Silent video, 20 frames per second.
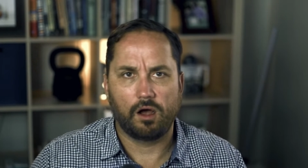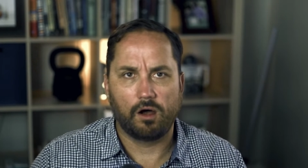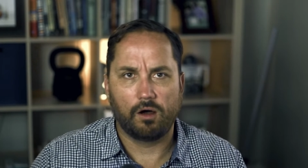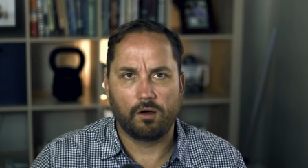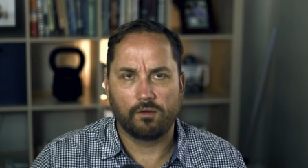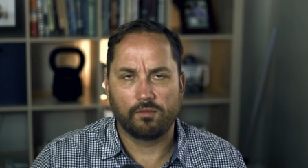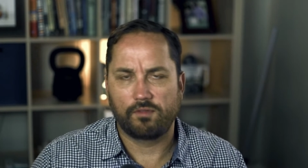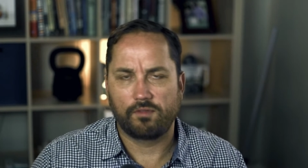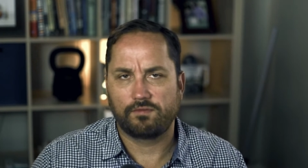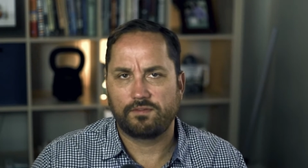
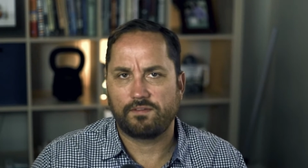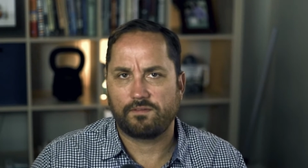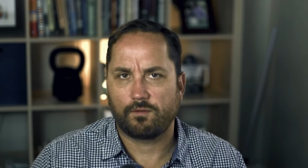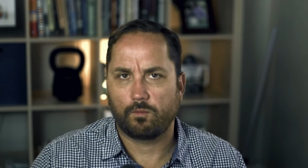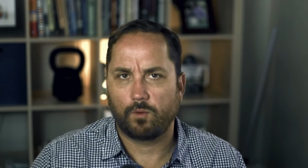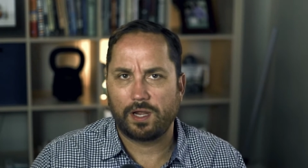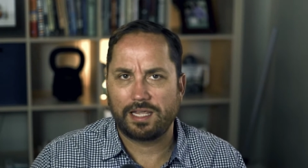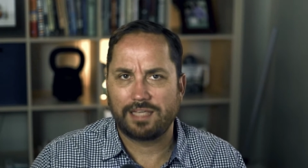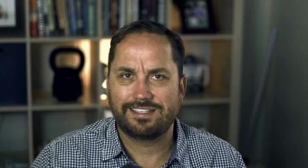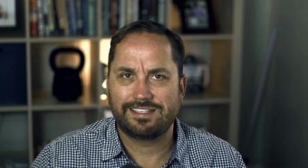all the
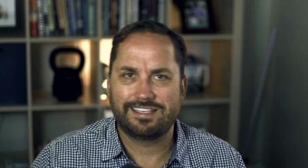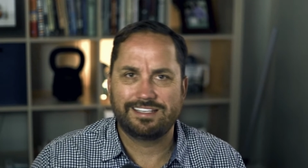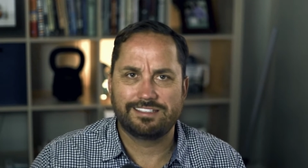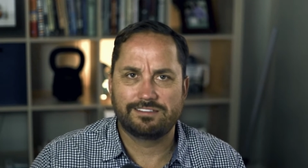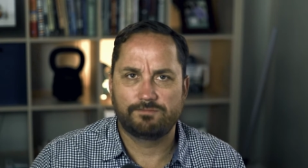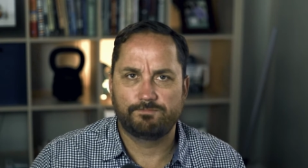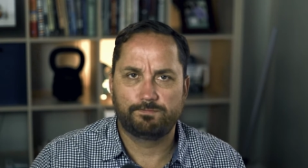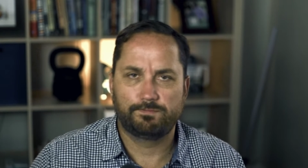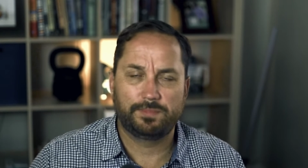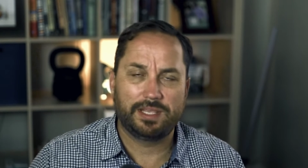different ways
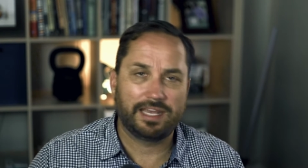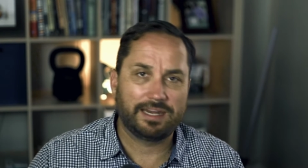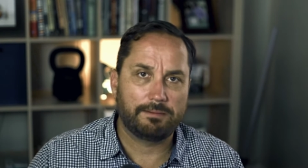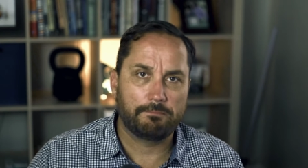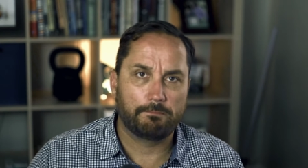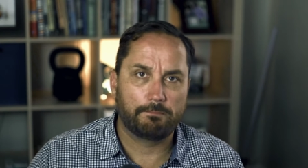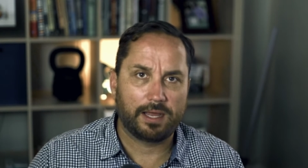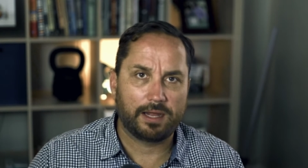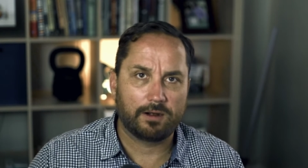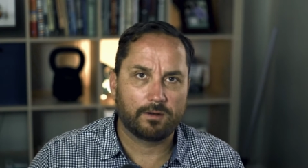he's
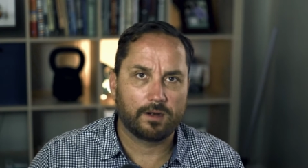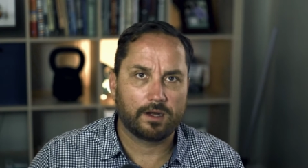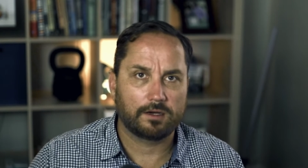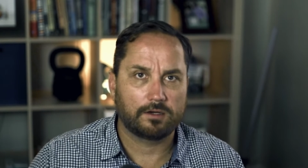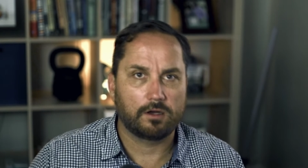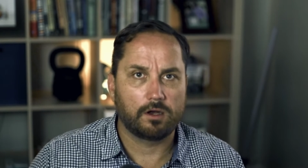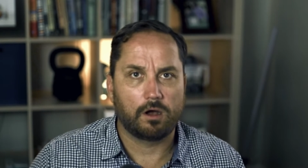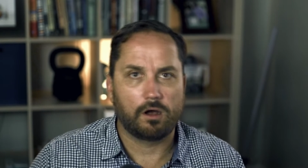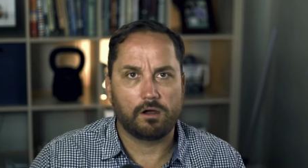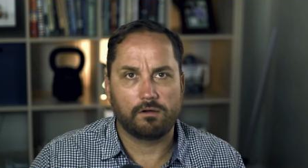getting better
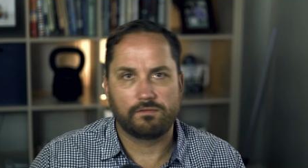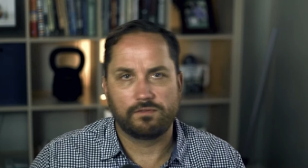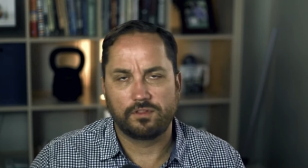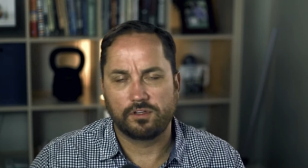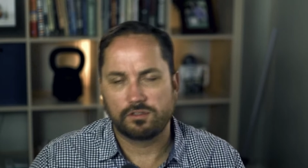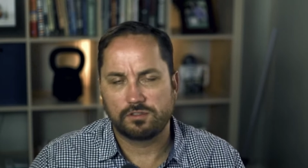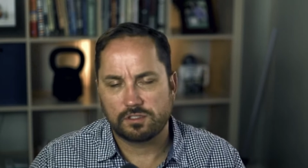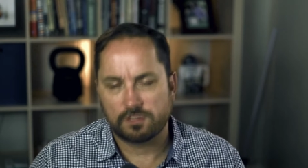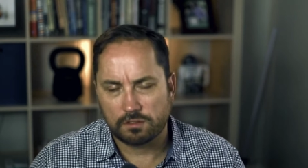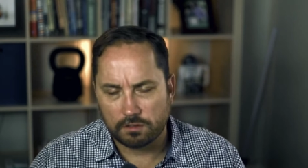at golf
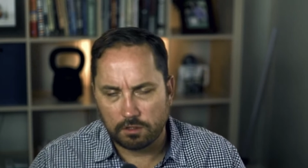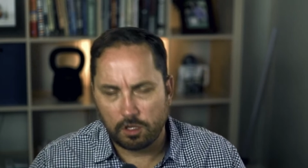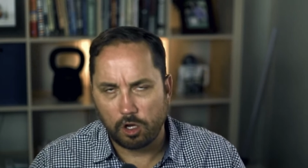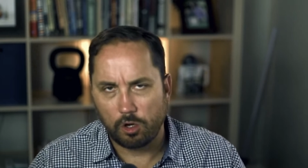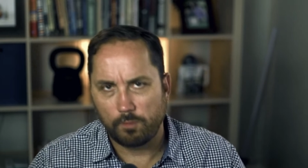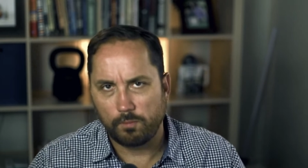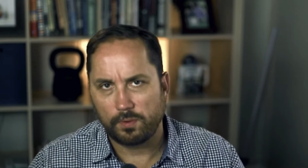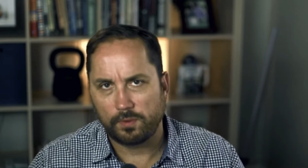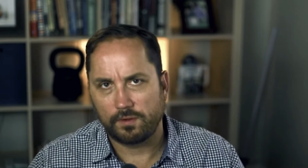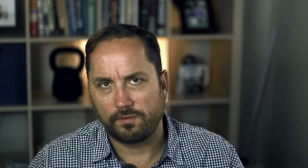and the
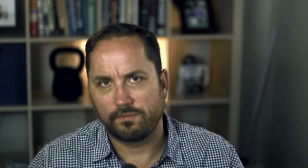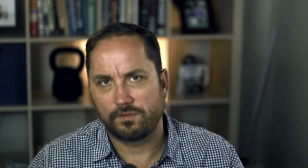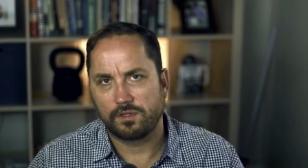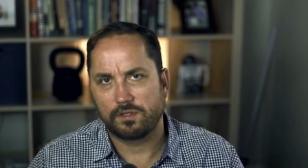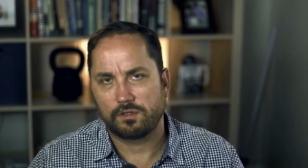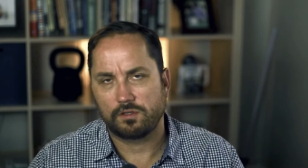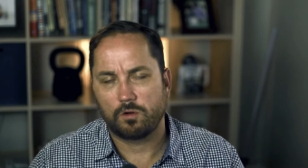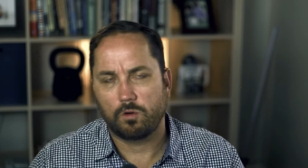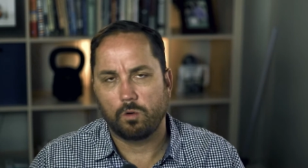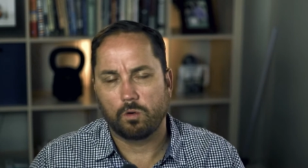slope of
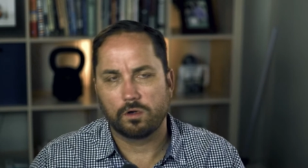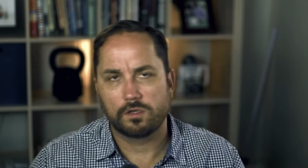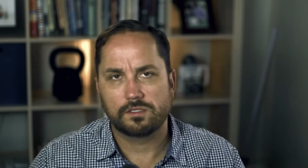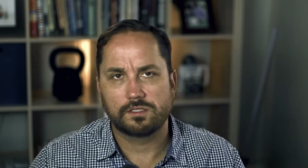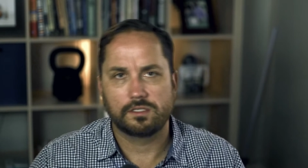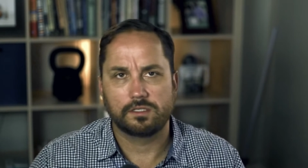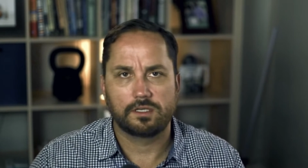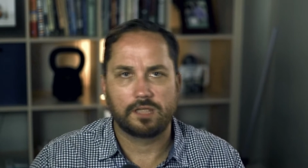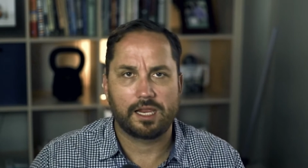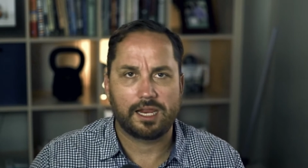the
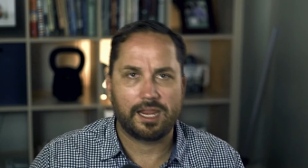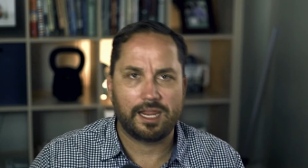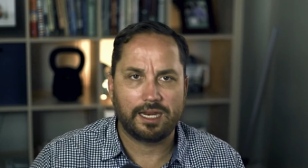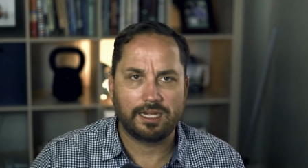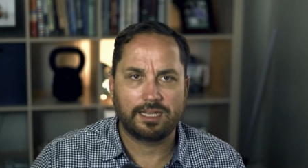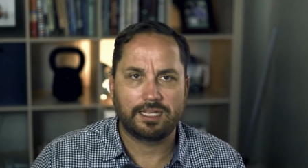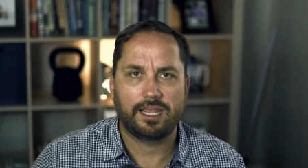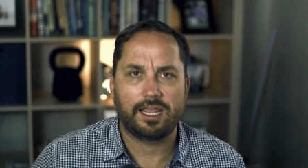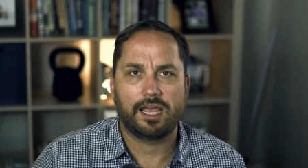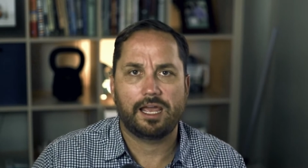course and the
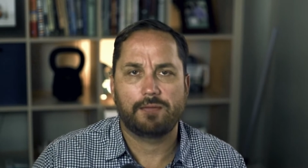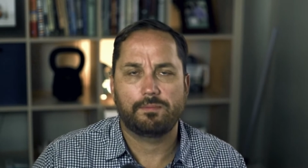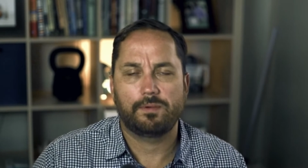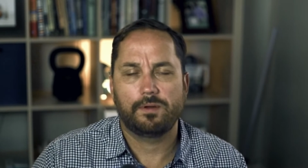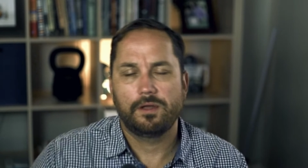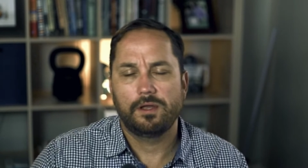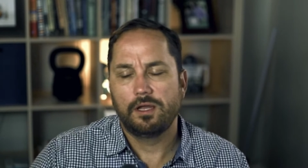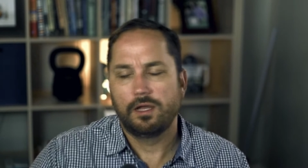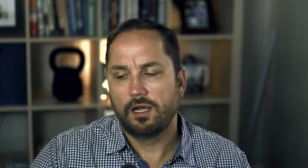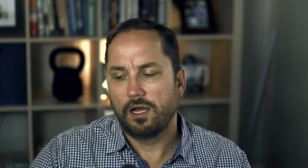
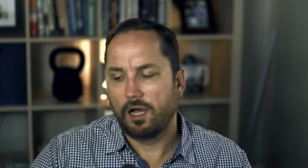handicap.